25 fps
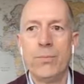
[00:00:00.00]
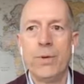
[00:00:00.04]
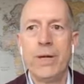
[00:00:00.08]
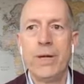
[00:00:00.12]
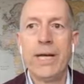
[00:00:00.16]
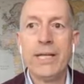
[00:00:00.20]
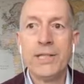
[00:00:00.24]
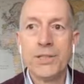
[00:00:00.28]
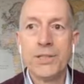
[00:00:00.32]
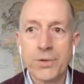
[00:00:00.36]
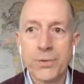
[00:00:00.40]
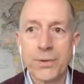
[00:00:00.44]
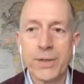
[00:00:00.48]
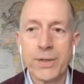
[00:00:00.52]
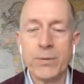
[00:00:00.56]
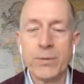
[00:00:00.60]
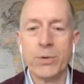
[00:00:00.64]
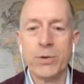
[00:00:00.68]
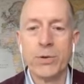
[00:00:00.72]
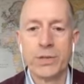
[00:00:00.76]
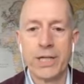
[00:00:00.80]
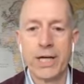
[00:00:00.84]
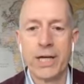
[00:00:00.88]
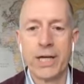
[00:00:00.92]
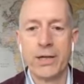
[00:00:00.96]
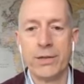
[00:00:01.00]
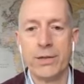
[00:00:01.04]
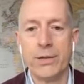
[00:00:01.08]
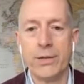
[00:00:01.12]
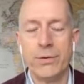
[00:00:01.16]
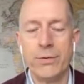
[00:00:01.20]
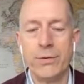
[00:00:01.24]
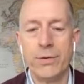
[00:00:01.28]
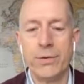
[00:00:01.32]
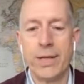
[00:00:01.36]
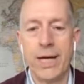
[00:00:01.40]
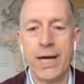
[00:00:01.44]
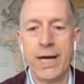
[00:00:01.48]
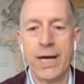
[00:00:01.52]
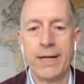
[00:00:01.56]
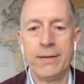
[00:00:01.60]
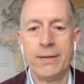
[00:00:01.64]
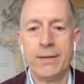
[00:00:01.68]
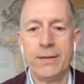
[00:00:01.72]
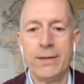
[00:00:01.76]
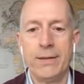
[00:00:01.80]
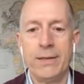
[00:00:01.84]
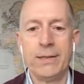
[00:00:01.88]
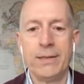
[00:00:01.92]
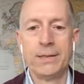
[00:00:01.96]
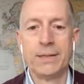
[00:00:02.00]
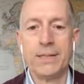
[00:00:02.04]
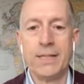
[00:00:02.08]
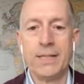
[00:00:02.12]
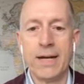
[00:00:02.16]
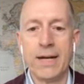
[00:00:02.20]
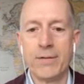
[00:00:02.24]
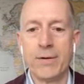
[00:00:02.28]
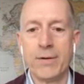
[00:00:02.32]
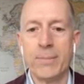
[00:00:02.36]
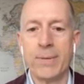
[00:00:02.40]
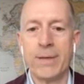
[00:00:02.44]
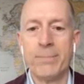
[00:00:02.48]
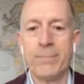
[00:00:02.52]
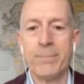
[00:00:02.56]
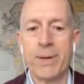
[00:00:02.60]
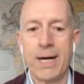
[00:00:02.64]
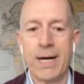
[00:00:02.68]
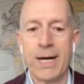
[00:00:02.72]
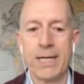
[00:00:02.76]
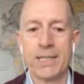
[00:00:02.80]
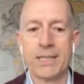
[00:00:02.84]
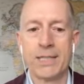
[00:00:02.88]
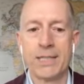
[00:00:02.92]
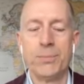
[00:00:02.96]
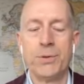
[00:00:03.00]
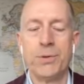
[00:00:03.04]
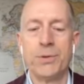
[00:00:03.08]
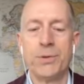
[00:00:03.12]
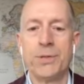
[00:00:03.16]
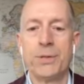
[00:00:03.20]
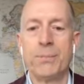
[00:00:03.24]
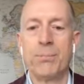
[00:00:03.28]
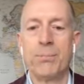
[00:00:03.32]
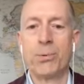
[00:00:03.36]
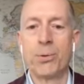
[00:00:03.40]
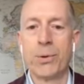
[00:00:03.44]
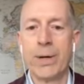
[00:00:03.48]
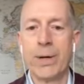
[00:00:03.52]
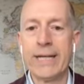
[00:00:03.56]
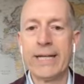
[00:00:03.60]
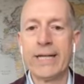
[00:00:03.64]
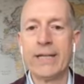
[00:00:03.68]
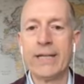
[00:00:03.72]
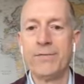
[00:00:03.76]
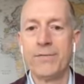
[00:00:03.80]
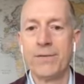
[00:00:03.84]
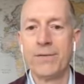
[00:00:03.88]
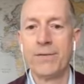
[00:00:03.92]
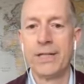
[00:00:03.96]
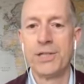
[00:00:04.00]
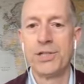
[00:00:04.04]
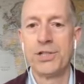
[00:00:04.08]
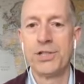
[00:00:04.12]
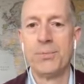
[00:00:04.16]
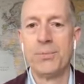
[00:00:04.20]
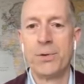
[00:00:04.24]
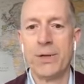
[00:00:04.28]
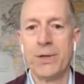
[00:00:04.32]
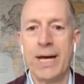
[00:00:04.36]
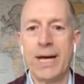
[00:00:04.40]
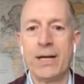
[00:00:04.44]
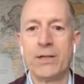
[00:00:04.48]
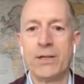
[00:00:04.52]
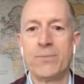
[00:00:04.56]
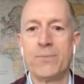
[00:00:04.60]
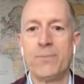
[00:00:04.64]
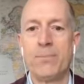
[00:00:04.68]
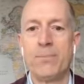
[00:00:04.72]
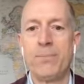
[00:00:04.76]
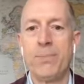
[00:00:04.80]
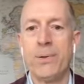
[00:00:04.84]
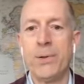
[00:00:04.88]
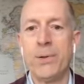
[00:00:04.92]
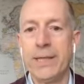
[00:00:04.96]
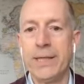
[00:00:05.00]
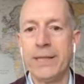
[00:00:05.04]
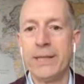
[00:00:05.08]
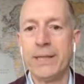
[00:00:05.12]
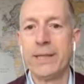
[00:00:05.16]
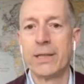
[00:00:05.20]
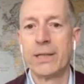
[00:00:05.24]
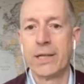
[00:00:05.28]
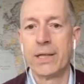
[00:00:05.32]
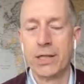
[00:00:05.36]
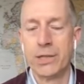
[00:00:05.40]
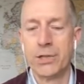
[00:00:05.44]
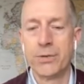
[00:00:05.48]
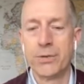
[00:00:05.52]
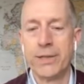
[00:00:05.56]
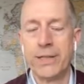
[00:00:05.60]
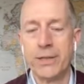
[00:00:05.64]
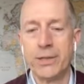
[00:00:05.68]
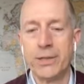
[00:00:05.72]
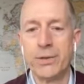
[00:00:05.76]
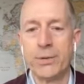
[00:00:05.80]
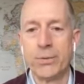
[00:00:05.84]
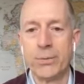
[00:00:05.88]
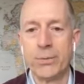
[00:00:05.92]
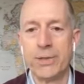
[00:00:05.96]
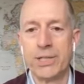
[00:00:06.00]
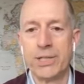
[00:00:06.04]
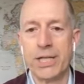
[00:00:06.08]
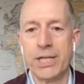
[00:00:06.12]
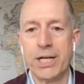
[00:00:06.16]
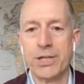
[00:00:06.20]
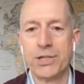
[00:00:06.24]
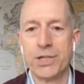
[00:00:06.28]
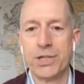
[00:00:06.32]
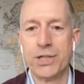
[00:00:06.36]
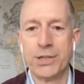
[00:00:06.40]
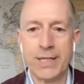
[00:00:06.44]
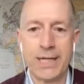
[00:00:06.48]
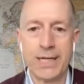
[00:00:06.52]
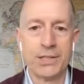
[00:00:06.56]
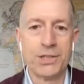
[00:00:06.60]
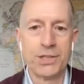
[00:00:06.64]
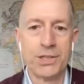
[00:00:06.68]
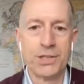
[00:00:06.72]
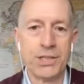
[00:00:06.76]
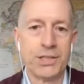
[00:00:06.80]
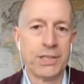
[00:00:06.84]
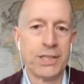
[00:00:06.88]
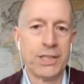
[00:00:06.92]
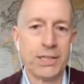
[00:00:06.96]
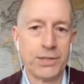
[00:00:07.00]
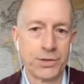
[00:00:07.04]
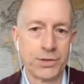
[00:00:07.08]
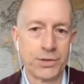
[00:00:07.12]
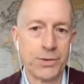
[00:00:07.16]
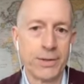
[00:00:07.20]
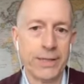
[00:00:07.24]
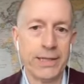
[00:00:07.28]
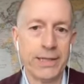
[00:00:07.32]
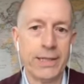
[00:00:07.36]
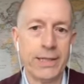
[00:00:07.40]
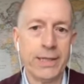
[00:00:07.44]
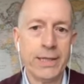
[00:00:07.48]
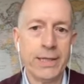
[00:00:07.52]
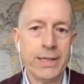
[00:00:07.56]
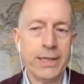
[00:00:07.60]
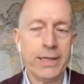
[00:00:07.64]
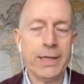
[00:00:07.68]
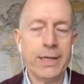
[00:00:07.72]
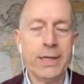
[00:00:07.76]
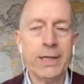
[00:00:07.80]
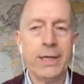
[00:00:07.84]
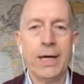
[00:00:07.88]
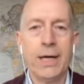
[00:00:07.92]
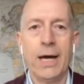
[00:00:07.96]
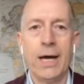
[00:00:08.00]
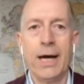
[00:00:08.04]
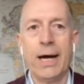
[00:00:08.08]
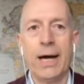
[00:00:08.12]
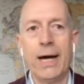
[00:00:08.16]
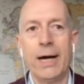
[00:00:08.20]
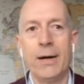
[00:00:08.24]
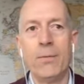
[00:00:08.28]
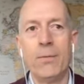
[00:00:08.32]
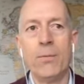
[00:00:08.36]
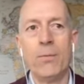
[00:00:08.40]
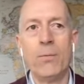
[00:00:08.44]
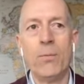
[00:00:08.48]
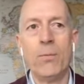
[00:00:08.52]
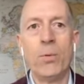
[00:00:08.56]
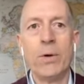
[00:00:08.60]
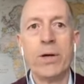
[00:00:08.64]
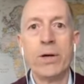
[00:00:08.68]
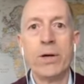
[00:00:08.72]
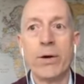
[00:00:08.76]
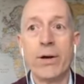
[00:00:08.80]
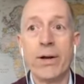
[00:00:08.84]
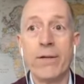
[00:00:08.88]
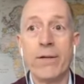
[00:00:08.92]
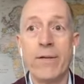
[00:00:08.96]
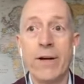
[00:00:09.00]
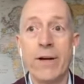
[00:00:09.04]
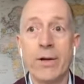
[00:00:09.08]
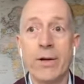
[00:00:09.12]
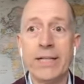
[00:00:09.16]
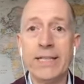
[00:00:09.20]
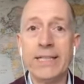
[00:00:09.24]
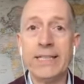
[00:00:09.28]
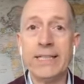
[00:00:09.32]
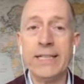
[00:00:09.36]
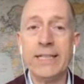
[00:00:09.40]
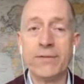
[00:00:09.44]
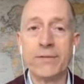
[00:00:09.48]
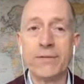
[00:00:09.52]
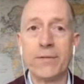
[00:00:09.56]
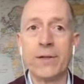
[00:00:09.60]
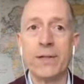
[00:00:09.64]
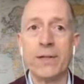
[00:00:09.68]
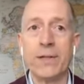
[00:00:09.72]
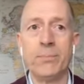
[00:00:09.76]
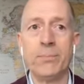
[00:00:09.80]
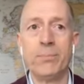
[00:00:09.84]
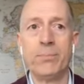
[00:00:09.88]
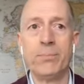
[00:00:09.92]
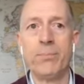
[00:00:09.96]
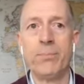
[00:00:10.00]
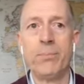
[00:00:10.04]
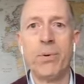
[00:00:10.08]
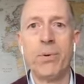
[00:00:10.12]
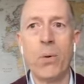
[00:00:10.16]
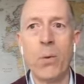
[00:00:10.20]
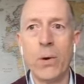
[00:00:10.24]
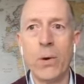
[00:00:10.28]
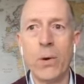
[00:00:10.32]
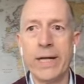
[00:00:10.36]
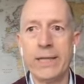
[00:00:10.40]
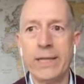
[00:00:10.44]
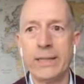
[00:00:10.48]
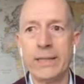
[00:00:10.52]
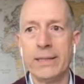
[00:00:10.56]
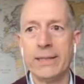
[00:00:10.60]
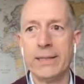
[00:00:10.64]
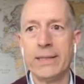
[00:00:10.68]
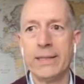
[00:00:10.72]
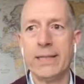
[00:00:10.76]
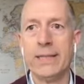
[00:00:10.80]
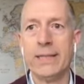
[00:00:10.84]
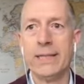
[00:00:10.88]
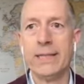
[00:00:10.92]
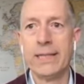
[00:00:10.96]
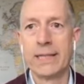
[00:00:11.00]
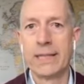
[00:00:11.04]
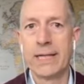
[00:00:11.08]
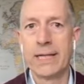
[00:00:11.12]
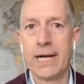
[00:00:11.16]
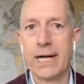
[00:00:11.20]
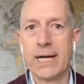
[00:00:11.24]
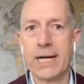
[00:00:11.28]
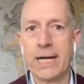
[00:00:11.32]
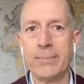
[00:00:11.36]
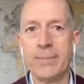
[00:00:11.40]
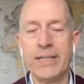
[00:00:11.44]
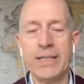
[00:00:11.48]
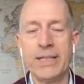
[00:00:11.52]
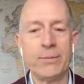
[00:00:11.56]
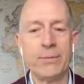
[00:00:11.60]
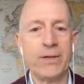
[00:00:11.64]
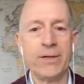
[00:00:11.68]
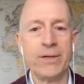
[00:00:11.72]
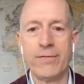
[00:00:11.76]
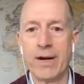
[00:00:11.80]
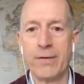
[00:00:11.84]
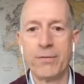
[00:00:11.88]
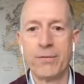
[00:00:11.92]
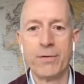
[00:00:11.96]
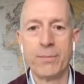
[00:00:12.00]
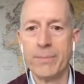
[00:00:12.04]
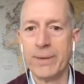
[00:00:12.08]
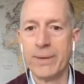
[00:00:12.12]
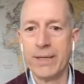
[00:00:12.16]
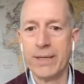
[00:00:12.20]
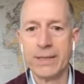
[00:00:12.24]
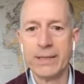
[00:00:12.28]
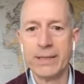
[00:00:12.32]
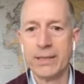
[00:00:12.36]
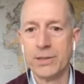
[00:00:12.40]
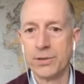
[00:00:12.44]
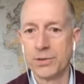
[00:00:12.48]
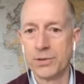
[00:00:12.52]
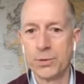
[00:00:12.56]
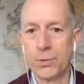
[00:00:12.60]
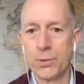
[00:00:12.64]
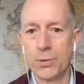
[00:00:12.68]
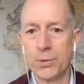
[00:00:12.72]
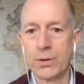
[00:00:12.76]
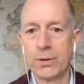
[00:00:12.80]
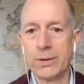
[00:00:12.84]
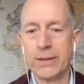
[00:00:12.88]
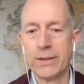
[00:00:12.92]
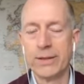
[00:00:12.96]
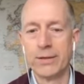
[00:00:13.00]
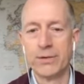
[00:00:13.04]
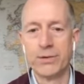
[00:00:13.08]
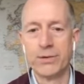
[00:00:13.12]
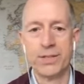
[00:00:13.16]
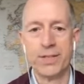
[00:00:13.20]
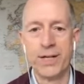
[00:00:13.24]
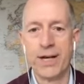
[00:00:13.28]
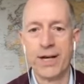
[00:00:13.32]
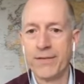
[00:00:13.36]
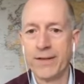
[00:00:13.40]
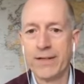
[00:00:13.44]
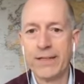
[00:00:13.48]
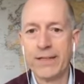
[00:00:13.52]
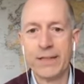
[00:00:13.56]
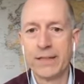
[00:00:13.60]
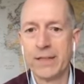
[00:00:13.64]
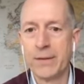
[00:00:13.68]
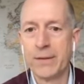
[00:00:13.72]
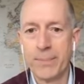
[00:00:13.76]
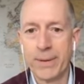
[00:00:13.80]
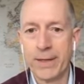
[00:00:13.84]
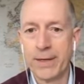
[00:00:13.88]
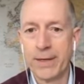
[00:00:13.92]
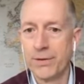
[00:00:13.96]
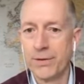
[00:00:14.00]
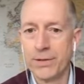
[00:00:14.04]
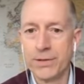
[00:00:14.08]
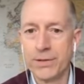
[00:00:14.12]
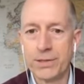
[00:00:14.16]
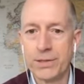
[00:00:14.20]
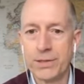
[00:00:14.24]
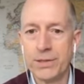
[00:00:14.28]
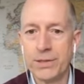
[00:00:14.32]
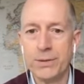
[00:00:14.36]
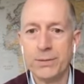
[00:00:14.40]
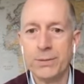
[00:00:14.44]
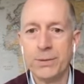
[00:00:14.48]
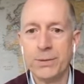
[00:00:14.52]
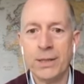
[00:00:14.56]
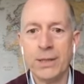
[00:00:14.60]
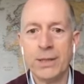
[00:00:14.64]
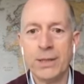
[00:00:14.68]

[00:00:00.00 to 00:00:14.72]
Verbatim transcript: history will tell you that it's never been possible to break inflation without putting the country into a recession. That's just history. Uh, we're at a very different point in the economy than we've ever been historically. There's nothing to compare this to.